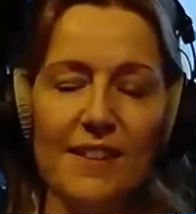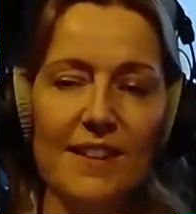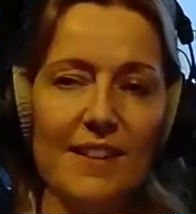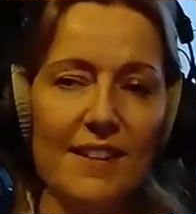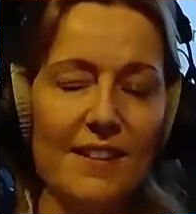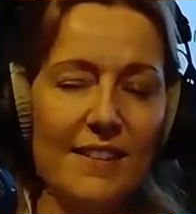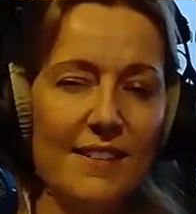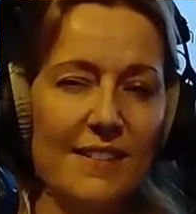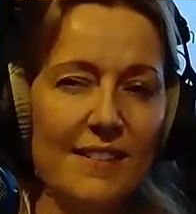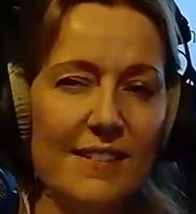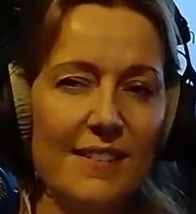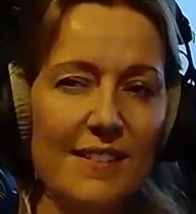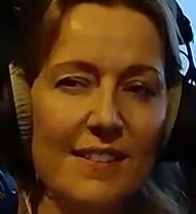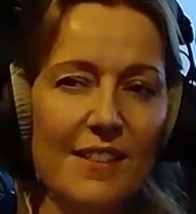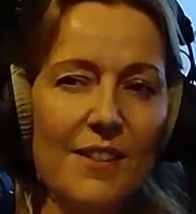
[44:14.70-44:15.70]
though.
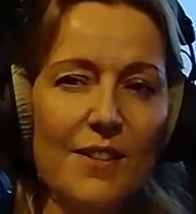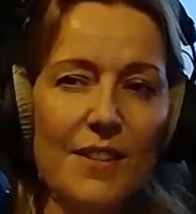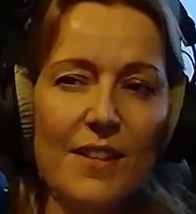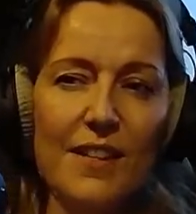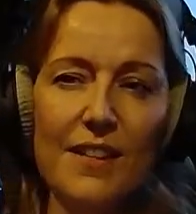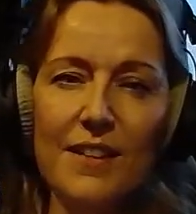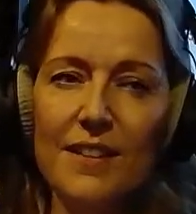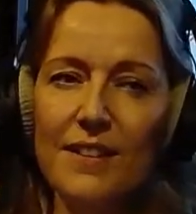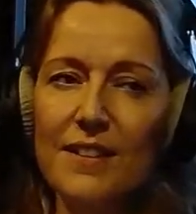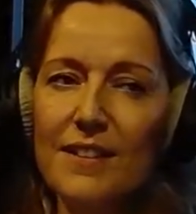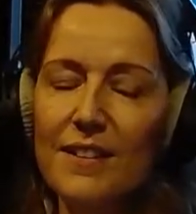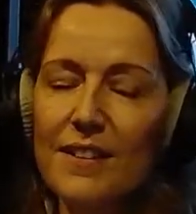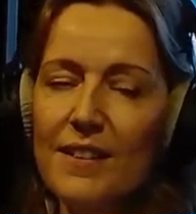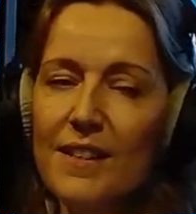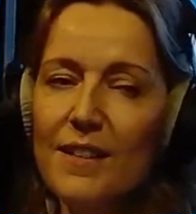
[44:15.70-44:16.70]
I
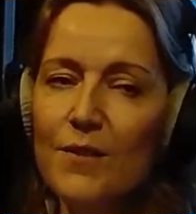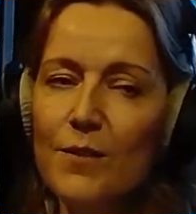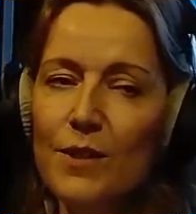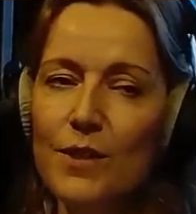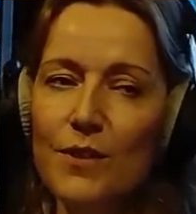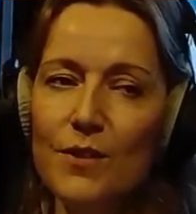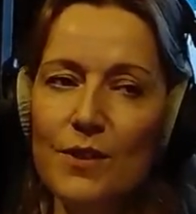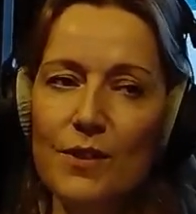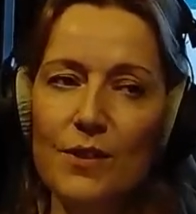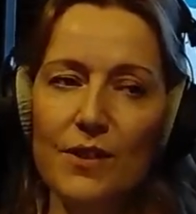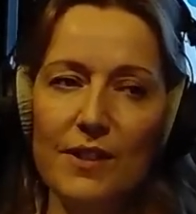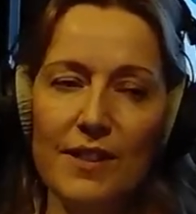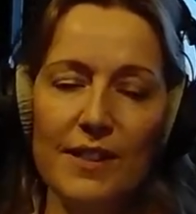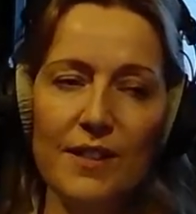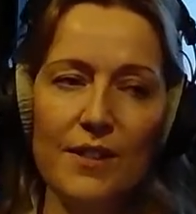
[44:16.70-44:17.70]
think when you're a lawyer,
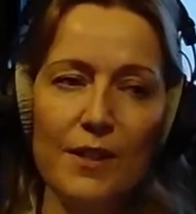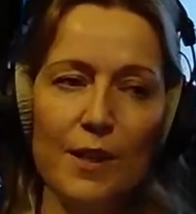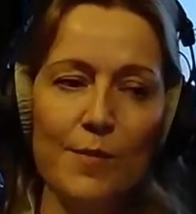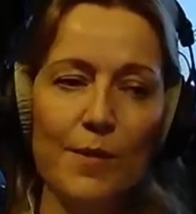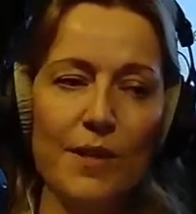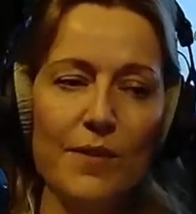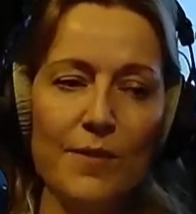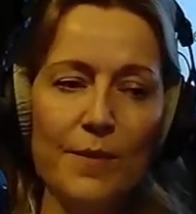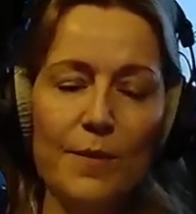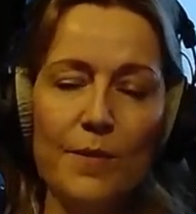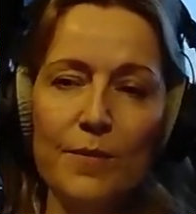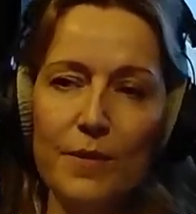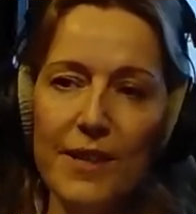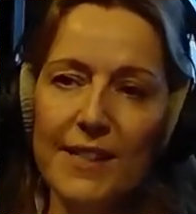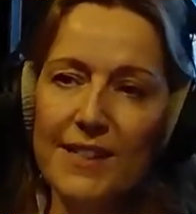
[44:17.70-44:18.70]
I think you come at it from the
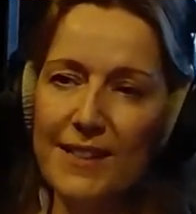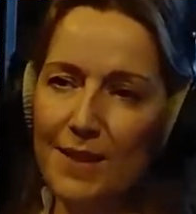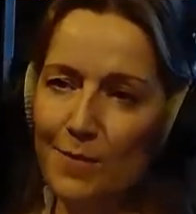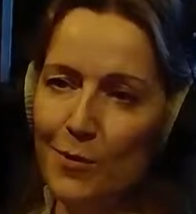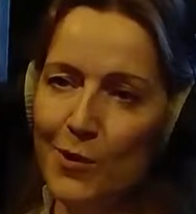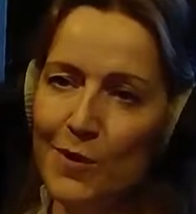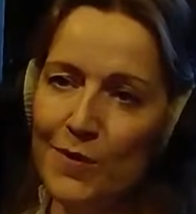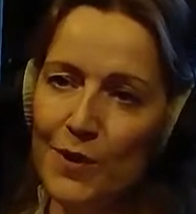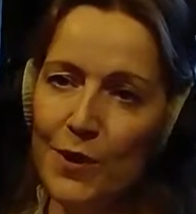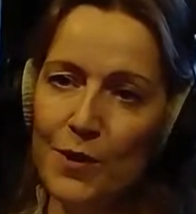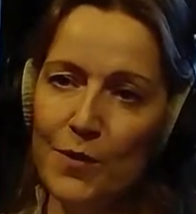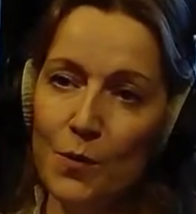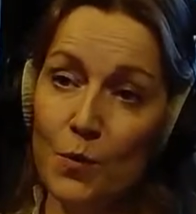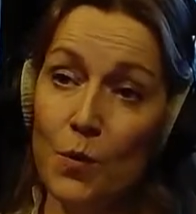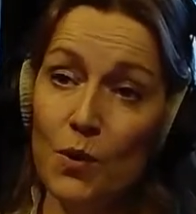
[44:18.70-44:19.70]
risk point of
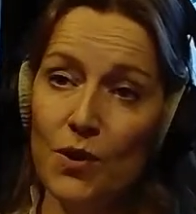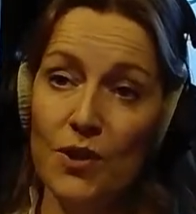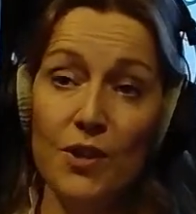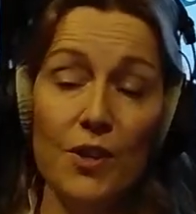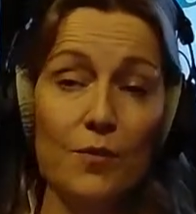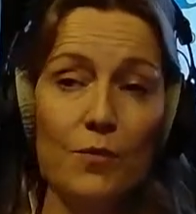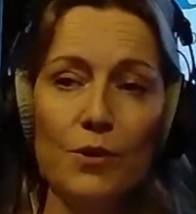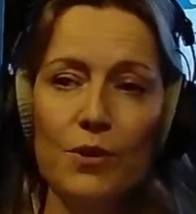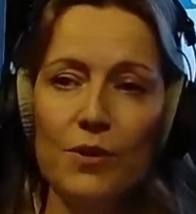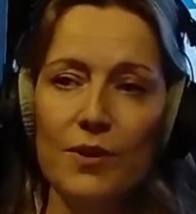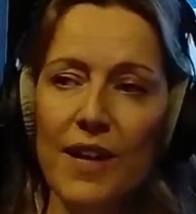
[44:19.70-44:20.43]
view, or what could go wrong.